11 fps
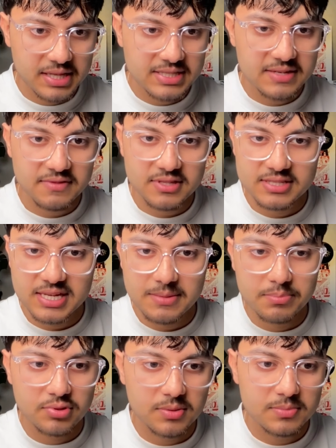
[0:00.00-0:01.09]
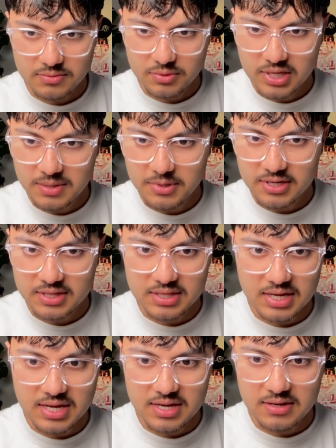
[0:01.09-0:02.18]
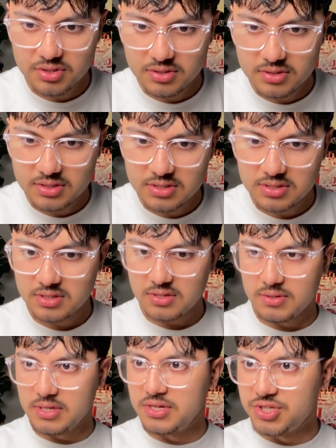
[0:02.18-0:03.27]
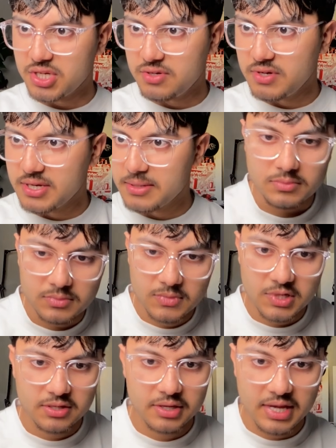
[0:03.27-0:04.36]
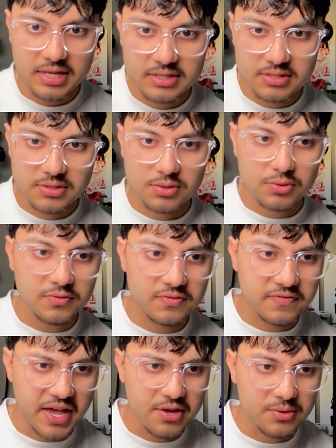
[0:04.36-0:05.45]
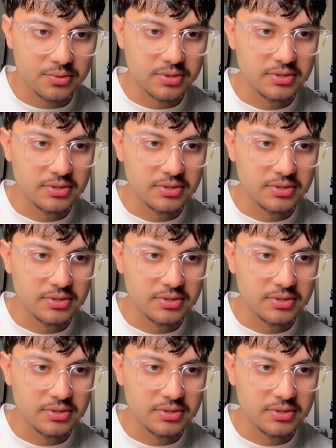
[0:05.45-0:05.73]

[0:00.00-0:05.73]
give it the same prompt. Keep it at that. Let's go ahead and generate. Okay, this is cool. Failed.